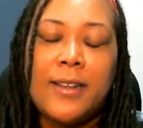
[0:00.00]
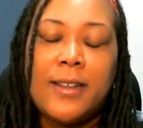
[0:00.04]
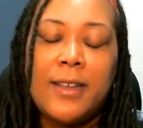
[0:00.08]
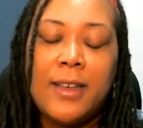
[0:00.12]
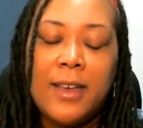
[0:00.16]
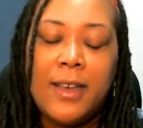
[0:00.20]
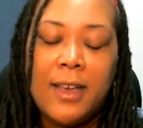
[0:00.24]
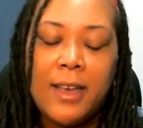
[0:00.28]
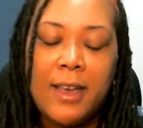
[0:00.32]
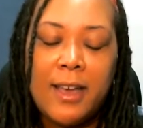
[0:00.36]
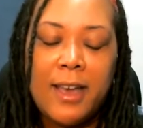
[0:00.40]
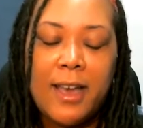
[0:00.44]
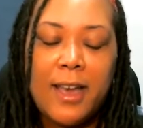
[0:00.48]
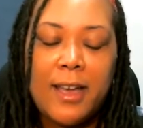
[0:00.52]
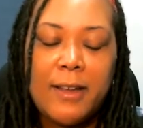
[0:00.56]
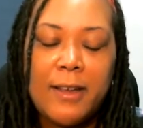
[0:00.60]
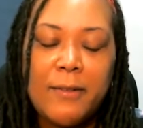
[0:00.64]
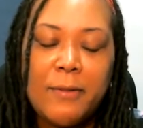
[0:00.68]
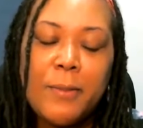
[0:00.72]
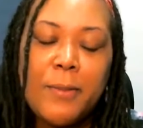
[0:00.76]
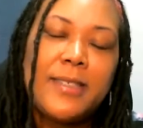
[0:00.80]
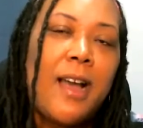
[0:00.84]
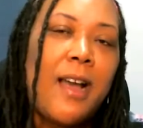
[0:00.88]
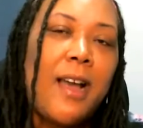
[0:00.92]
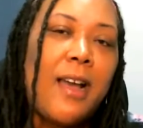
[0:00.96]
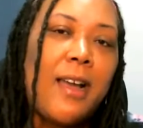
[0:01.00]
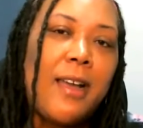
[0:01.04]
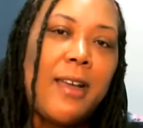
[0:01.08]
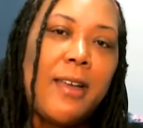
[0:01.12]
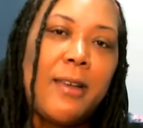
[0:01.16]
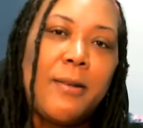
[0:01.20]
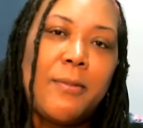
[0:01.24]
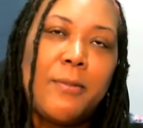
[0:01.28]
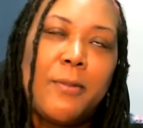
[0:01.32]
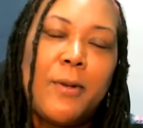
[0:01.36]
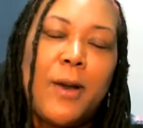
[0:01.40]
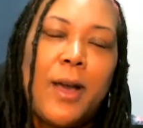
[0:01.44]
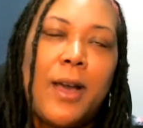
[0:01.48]
I remember at that
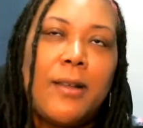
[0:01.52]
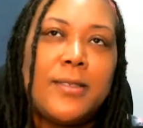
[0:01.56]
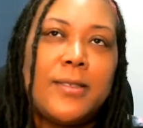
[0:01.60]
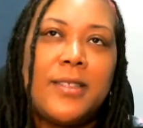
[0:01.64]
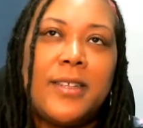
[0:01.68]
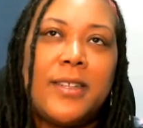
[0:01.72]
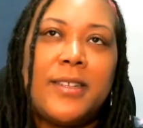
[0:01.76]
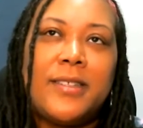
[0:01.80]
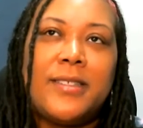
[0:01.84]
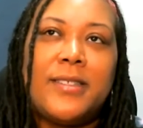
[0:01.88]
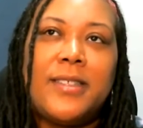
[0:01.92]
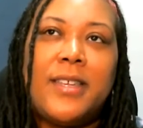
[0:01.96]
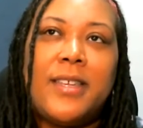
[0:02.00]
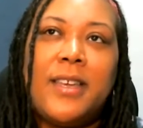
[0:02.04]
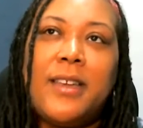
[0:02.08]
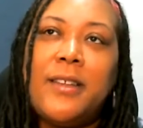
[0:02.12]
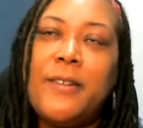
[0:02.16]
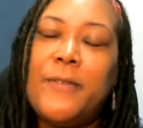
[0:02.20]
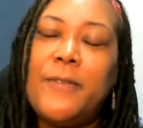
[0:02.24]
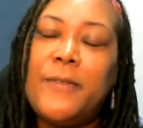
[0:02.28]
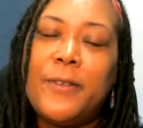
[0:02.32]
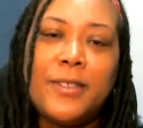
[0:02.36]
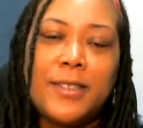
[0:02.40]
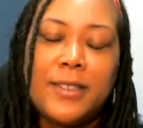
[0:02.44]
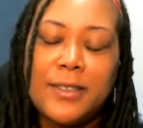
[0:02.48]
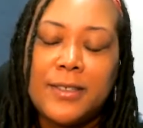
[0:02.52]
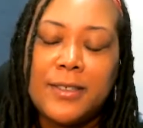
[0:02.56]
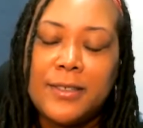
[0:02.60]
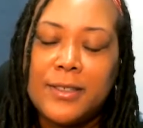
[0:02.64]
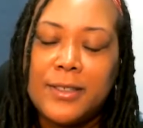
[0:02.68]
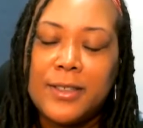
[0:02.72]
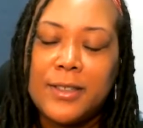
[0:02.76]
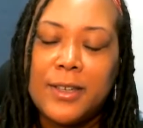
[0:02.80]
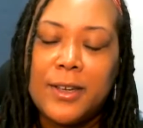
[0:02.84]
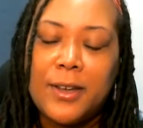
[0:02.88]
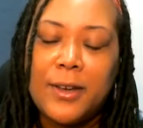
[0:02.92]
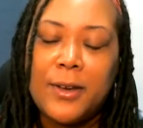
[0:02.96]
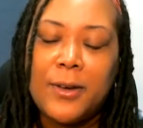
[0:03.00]
time, wow, this is like 10, 15
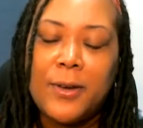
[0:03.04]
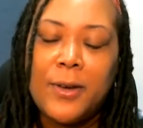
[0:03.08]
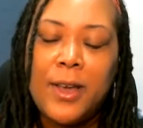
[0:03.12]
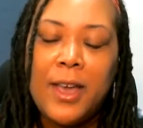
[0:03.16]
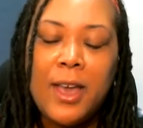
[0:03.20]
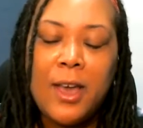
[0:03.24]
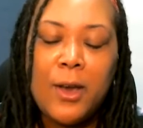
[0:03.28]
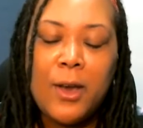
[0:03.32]
years ago,